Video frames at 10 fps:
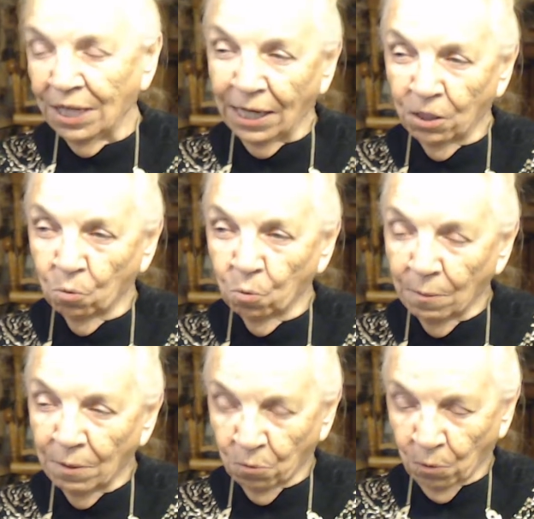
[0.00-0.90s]
and a
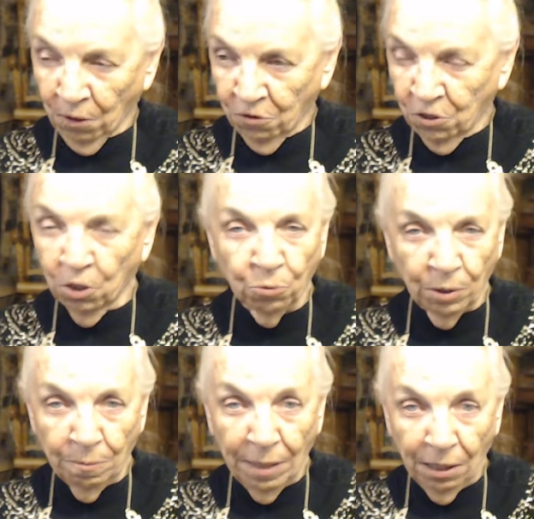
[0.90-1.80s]
woman with
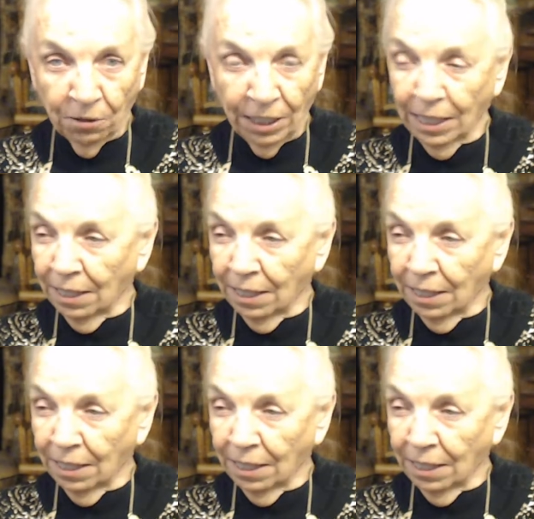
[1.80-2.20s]
children marry